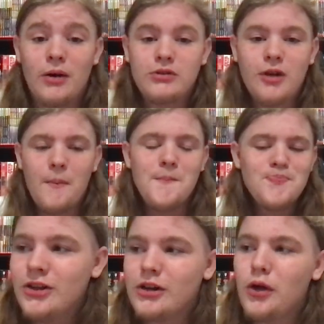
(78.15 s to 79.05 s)
So,
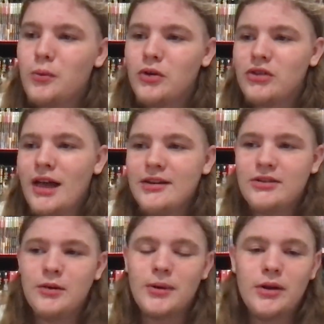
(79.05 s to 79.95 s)
the Clone Wars
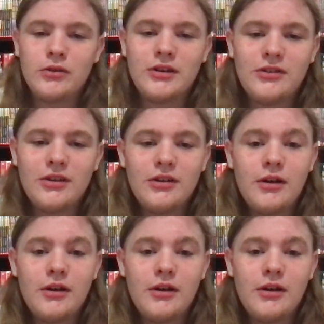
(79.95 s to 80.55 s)
Legacy Reels consisted